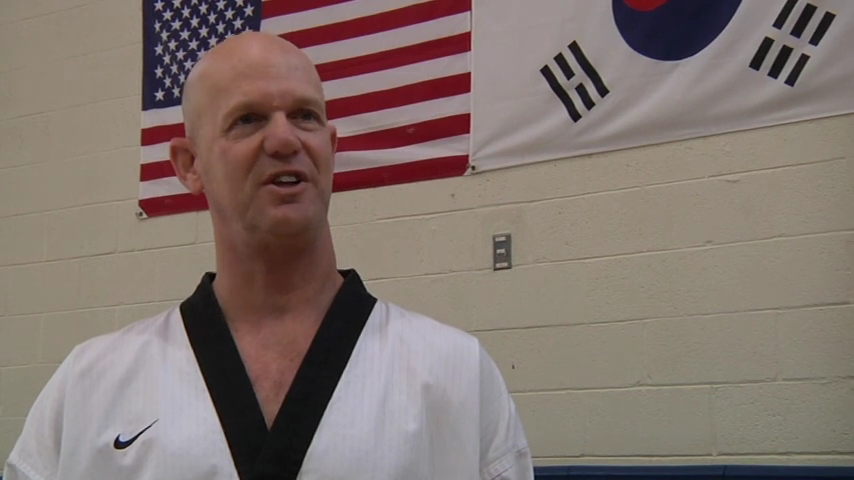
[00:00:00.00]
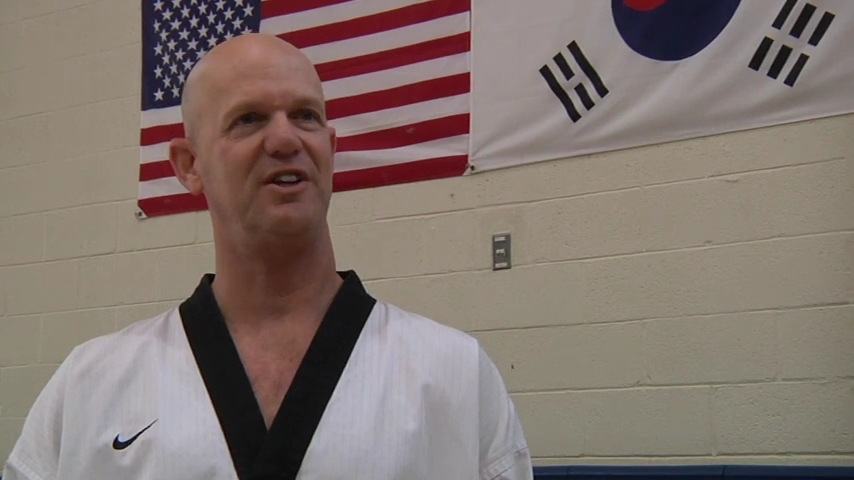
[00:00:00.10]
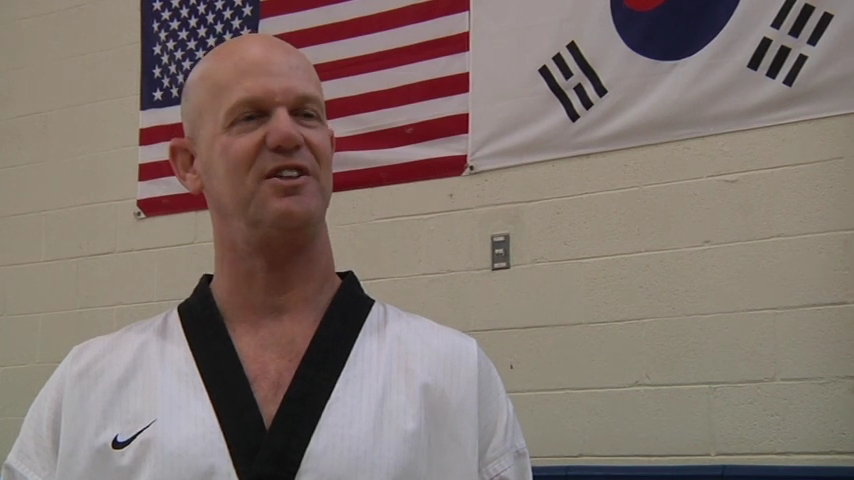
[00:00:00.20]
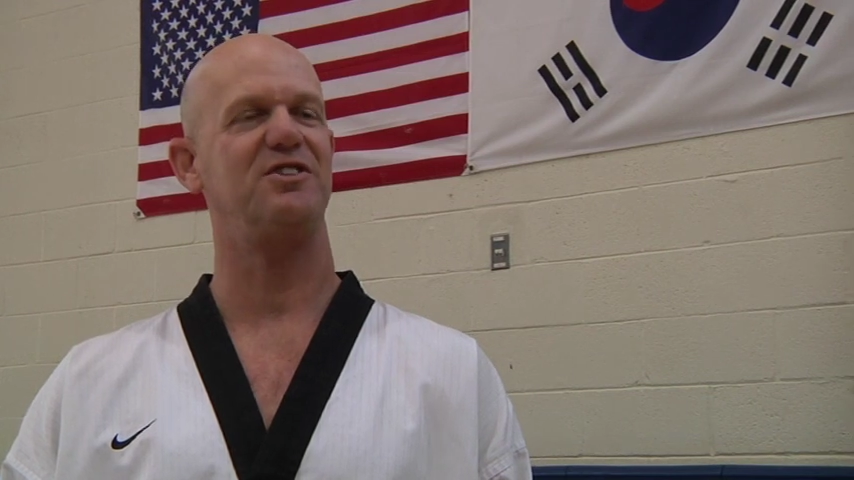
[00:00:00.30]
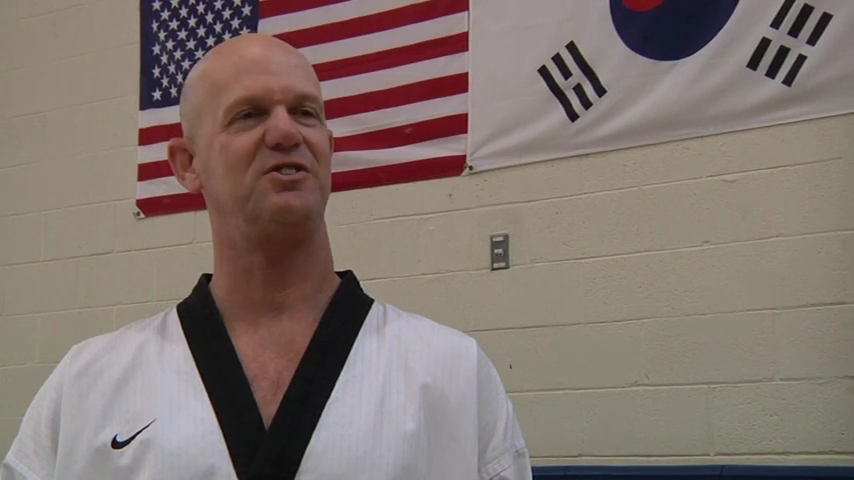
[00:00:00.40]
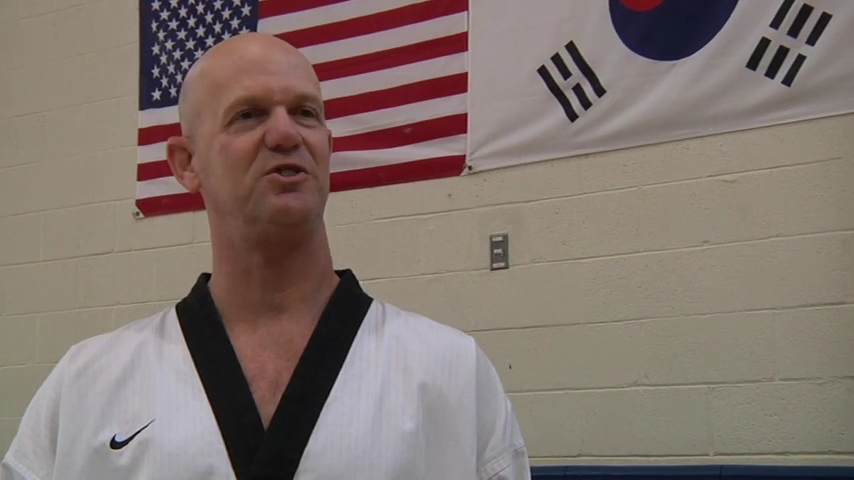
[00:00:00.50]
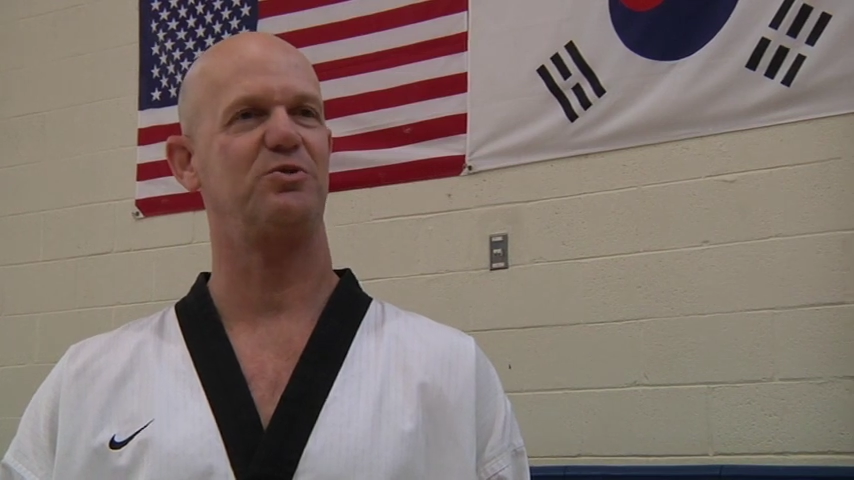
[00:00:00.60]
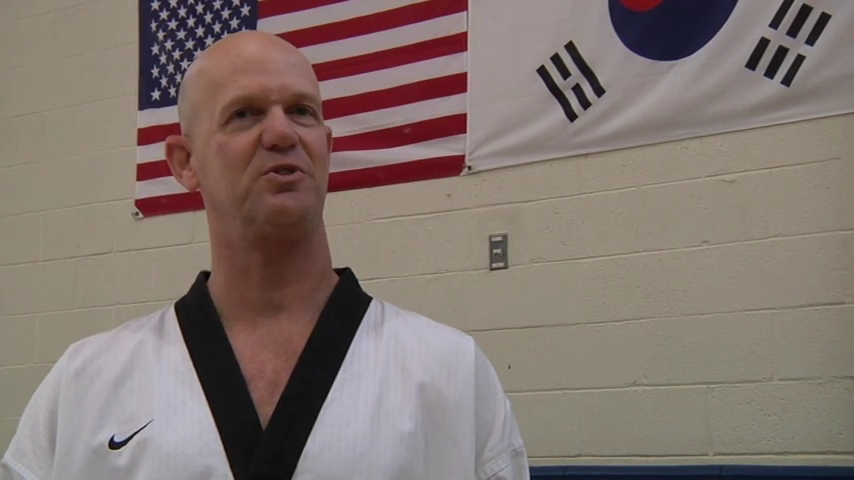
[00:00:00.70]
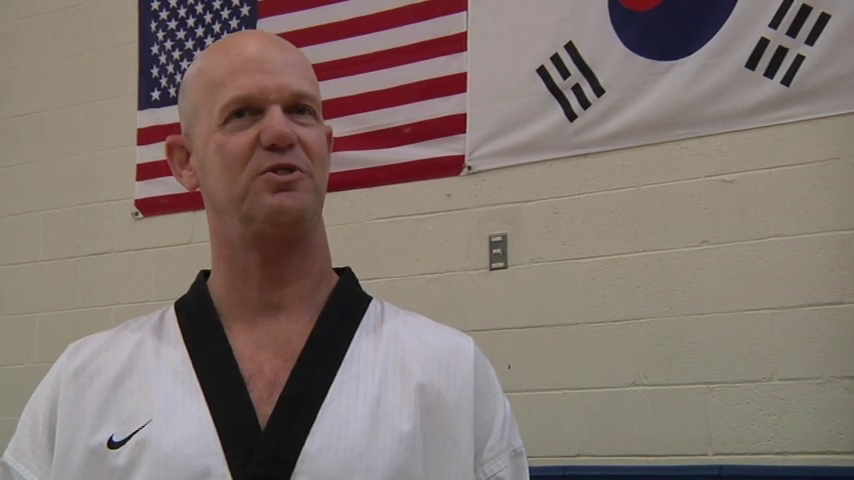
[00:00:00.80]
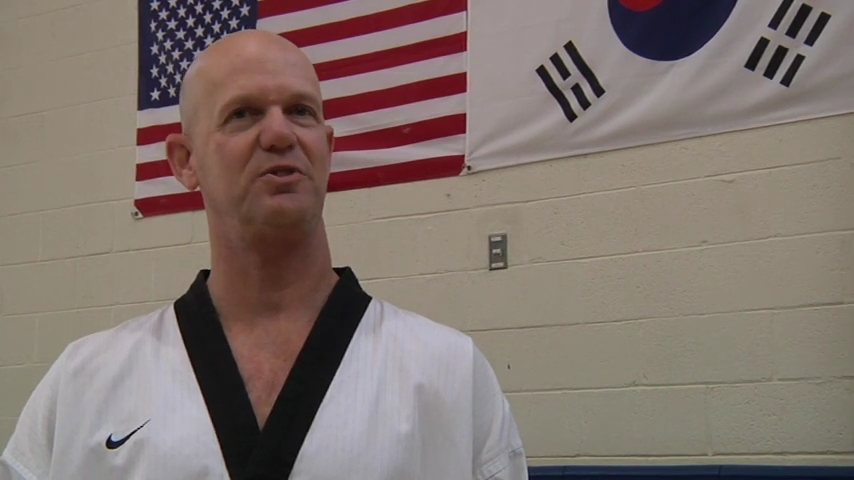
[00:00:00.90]
in this
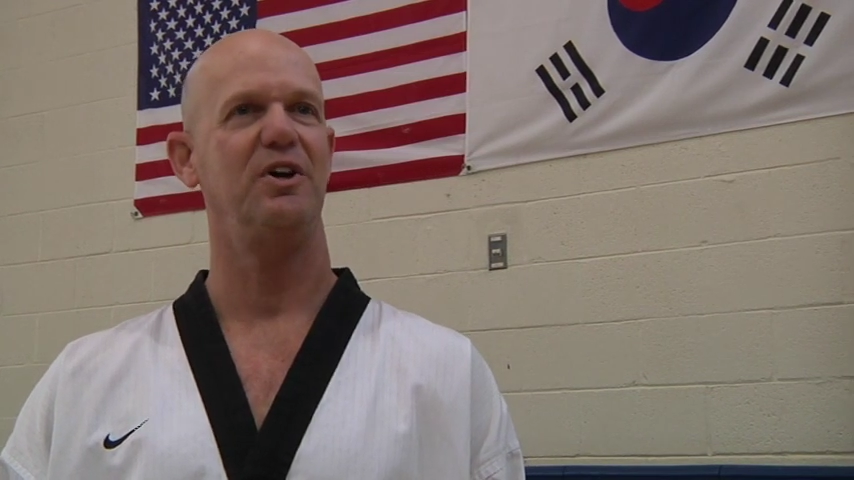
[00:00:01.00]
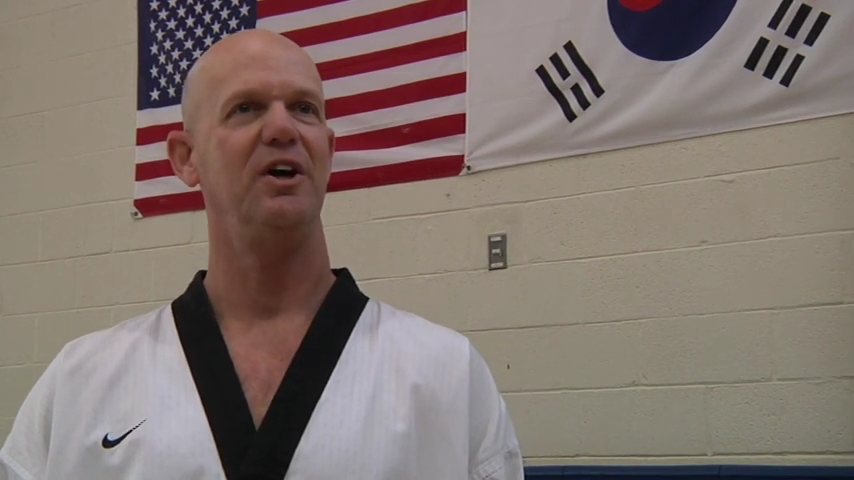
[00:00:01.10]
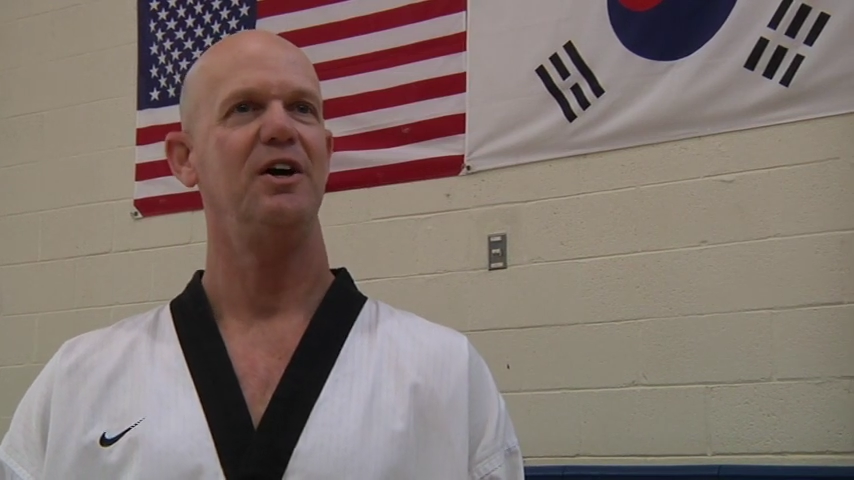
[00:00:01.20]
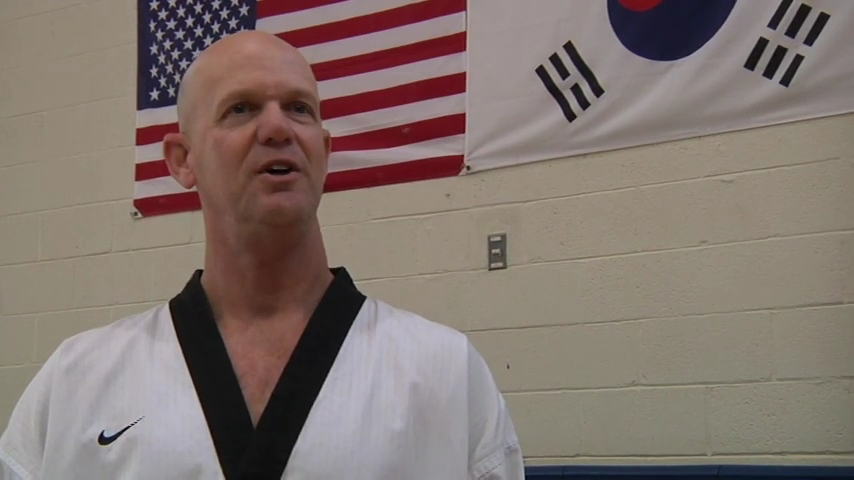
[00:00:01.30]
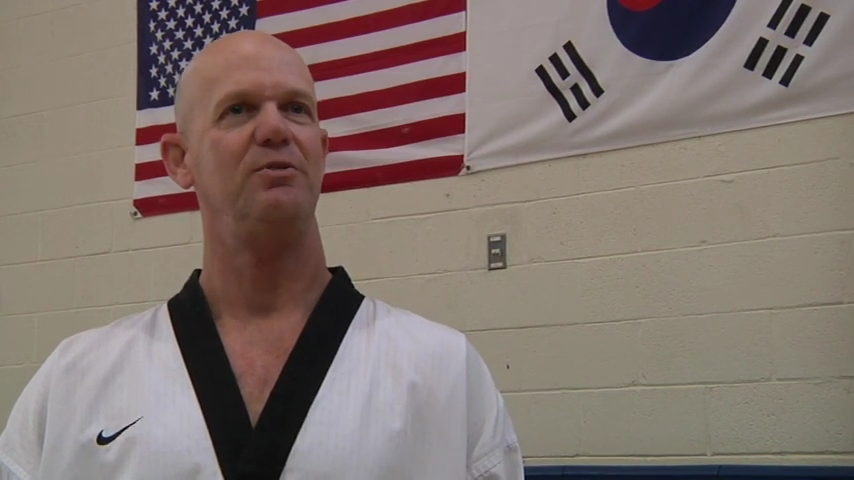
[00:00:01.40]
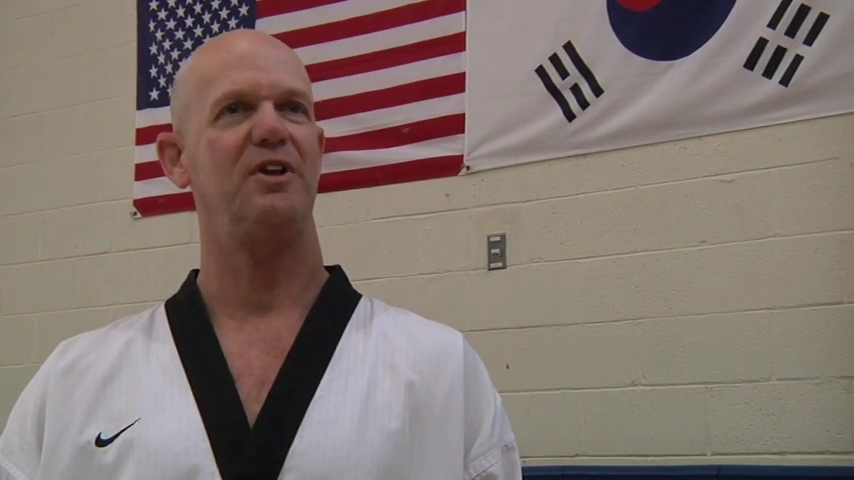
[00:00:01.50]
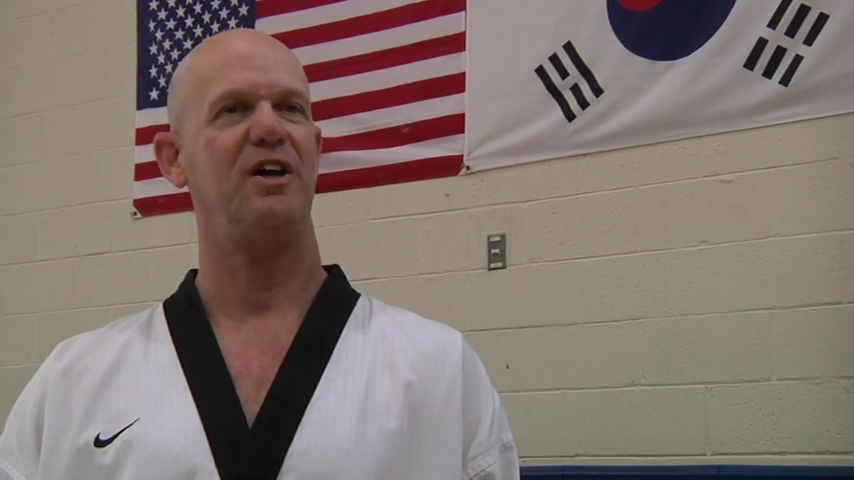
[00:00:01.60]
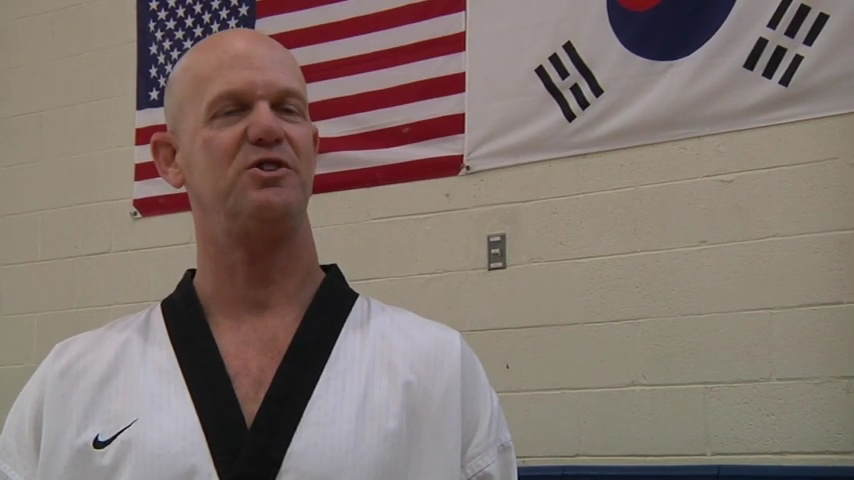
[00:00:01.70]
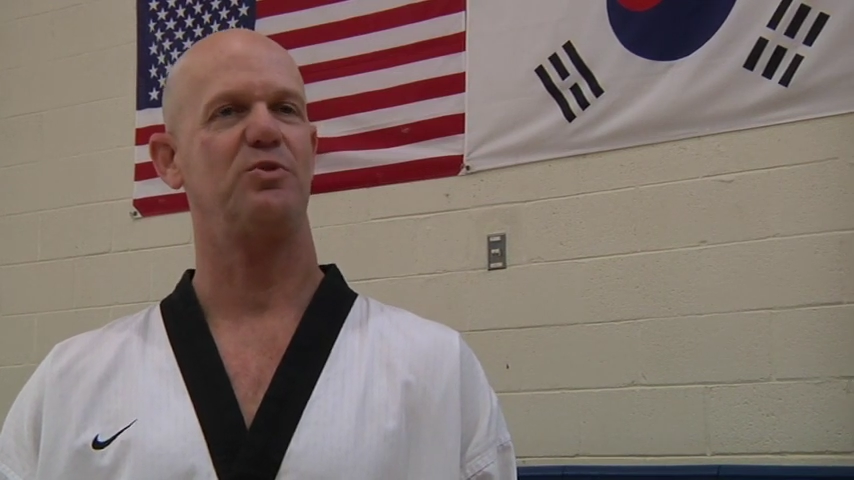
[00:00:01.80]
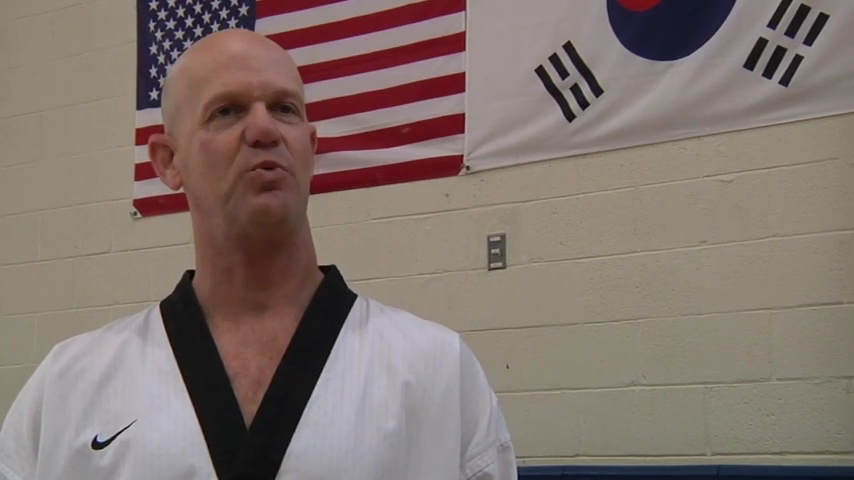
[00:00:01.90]
district and
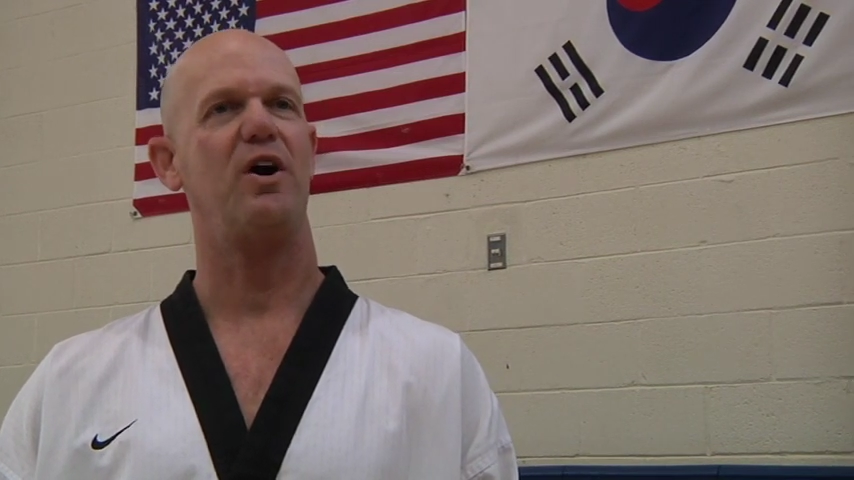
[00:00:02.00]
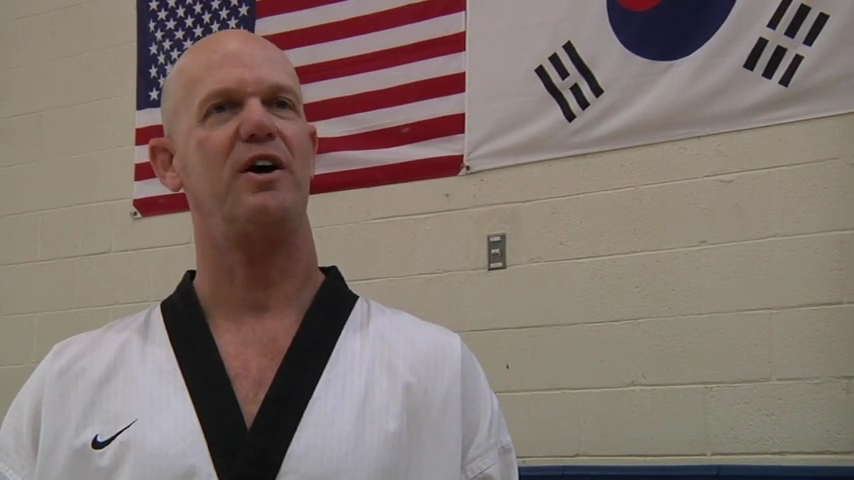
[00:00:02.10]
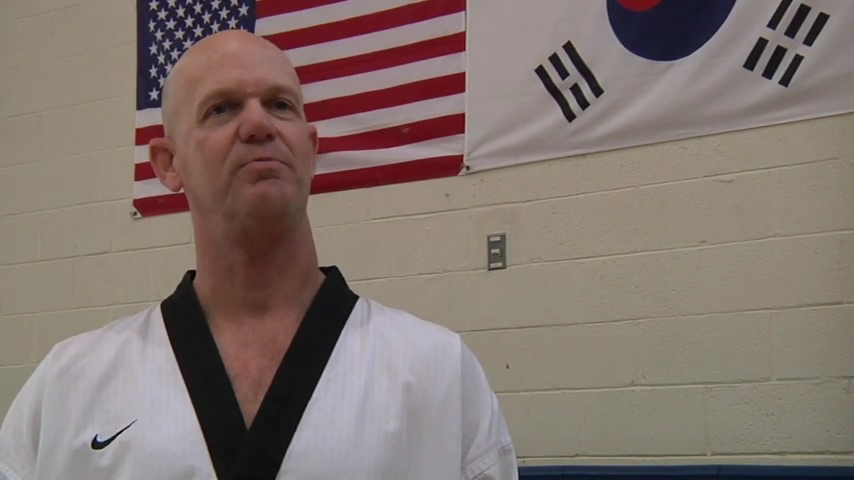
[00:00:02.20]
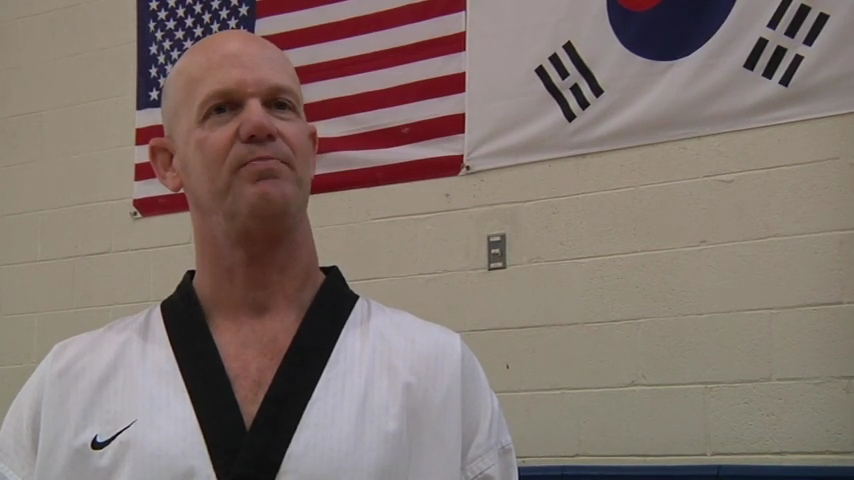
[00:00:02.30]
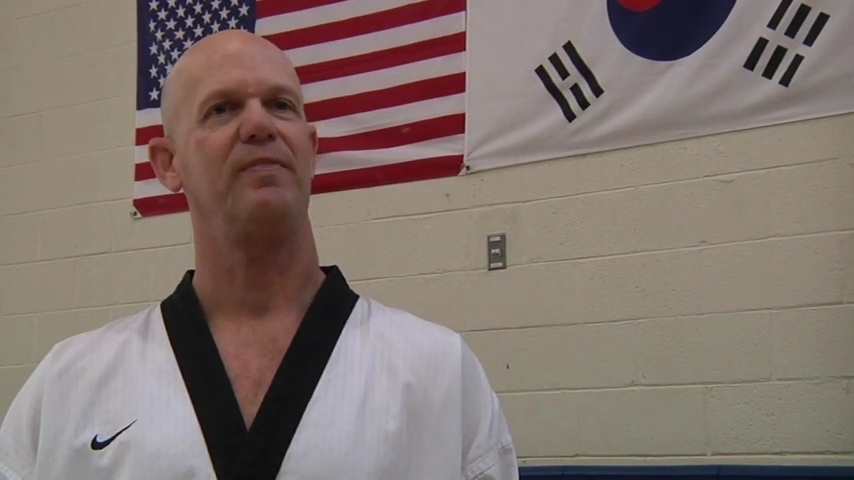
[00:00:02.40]
nationwide.